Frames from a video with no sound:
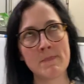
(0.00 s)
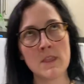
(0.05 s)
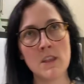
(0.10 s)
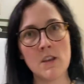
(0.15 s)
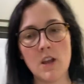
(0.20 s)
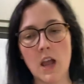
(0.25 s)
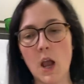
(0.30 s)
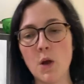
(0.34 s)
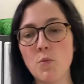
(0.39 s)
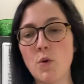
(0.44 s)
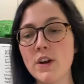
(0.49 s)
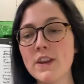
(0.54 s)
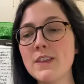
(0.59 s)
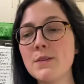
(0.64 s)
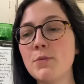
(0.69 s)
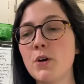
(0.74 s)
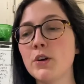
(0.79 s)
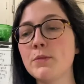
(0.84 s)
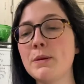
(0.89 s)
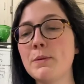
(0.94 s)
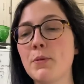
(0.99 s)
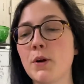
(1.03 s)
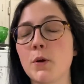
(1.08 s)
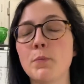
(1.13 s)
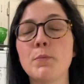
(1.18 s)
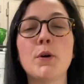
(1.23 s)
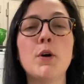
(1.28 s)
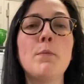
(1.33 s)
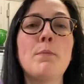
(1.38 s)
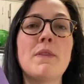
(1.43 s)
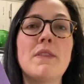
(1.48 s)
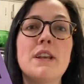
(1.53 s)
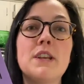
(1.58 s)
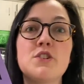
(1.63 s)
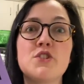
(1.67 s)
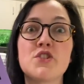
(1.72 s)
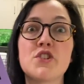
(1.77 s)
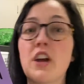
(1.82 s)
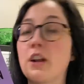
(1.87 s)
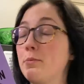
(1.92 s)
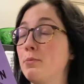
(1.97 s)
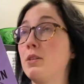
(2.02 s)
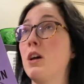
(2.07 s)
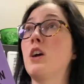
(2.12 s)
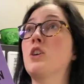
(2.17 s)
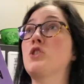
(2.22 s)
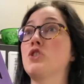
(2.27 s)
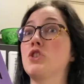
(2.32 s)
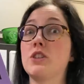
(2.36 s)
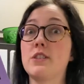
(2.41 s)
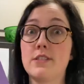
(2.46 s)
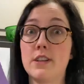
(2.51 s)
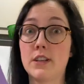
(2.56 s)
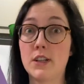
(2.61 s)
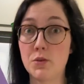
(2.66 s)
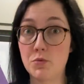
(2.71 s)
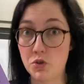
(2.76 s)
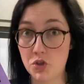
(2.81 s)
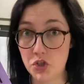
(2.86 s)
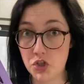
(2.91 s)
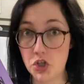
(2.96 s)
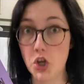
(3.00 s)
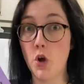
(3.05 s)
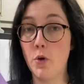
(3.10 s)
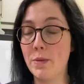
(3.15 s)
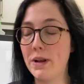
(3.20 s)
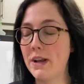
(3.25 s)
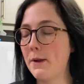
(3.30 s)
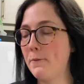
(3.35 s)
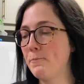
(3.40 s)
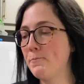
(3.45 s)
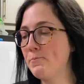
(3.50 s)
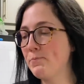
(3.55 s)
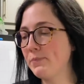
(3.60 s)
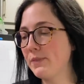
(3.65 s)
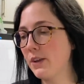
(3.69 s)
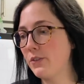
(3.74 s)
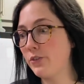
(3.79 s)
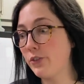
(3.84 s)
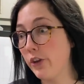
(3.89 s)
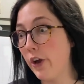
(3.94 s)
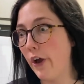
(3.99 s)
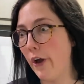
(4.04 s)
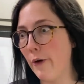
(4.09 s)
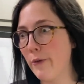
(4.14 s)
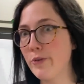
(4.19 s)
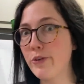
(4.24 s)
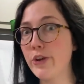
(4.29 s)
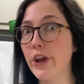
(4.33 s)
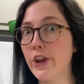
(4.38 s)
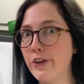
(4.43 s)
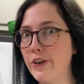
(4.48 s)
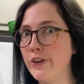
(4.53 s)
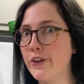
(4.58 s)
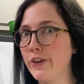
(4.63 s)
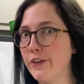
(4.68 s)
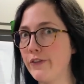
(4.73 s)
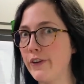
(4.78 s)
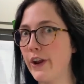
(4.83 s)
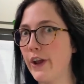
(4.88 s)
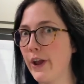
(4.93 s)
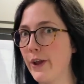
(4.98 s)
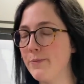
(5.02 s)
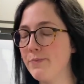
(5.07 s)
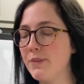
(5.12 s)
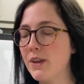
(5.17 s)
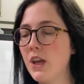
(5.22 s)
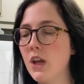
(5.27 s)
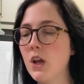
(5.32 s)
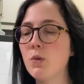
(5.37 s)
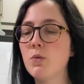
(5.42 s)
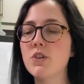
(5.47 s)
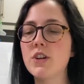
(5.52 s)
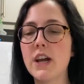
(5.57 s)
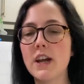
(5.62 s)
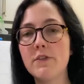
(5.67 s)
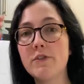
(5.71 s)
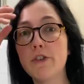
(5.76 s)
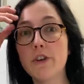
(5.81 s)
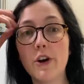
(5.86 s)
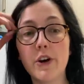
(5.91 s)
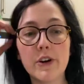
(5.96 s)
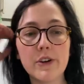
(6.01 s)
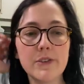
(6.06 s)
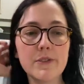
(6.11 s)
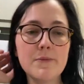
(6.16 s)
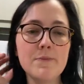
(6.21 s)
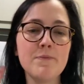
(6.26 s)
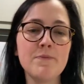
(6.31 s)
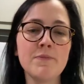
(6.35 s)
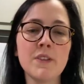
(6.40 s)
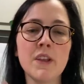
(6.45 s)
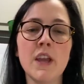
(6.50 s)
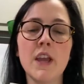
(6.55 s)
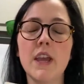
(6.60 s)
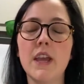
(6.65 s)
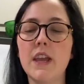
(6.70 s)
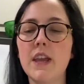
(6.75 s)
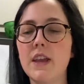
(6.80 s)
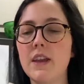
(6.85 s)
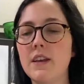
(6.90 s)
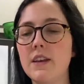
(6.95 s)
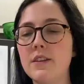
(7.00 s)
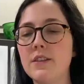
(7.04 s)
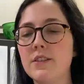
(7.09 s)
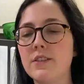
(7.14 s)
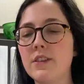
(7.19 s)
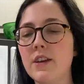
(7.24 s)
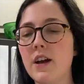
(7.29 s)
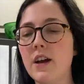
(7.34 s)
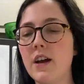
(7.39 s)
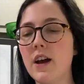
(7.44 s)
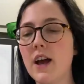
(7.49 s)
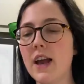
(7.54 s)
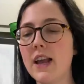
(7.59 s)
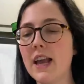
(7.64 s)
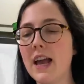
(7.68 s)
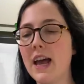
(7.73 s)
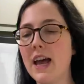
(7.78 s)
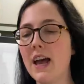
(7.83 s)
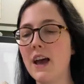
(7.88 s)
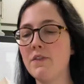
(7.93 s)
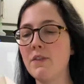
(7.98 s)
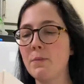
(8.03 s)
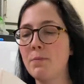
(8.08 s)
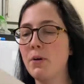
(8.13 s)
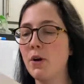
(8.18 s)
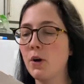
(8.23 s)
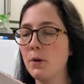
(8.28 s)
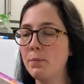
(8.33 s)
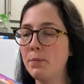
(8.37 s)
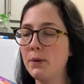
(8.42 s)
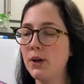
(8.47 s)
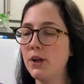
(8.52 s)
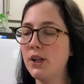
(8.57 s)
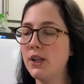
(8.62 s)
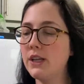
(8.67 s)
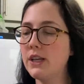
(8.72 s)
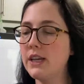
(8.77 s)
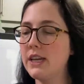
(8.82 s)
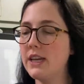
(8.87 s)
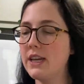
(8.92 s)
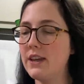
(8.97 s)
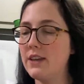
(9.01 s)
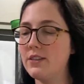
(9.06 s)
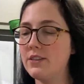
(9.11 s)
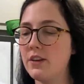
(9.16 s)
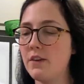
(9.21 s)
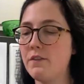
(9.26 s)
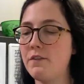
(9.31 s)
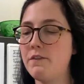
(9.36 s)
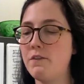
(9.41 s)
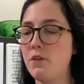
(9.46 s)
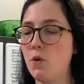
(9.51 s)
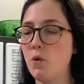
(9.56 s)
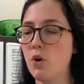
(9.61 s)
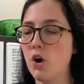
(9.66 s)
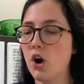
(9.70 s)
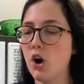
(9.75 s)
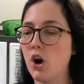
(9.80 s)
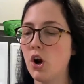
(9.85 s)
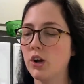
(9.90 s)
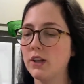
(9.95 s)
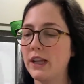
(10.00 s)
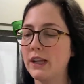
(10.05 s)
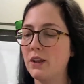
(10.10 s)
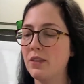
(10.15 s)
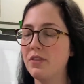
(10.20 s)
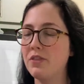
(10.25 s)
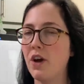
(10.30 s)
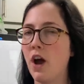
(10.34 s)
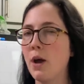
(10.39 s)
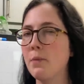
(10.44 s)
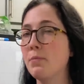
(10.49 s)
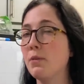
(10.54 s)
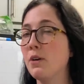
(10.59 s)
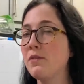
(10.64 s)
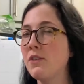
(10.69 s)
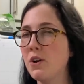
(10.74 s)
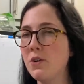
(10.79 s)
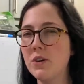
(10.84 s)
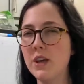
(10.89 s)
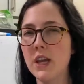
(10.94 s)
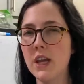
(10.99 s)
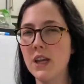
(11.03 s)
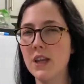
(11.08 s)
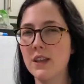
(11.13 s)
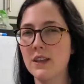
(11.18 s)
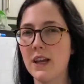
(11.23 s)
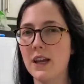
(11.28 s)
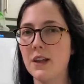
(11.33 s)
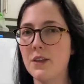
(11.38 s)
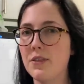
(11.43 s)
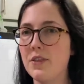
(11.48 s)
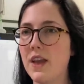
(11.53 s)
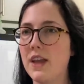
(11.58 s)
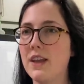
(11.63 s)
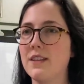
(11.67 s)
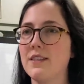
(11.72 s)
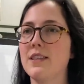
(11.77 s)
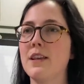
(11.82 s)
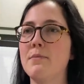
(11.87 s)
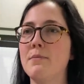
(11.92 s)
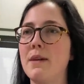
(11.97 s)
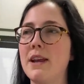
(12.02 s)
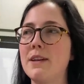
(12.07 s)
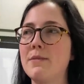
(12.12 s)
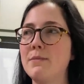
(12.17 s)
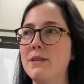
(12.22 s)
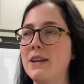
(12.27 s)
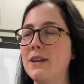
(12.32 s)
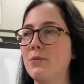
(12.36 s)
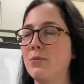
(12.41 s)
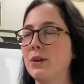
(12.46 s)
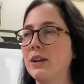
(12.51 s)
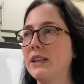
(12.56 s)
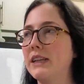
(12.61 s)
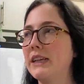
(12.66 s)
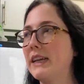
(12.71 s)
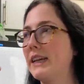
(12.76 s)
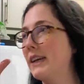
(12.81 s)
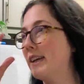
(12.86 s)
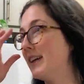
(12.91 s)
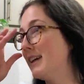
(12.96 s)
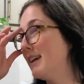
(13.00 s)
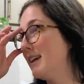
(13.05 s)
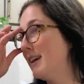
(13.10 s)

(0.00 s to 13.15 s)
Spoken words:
I wanted them all to be purple, but then it just got obnoxious. Like, there were so many. So, tentatively, what I've done is I have purple is for like thought-provoking, like things that made me really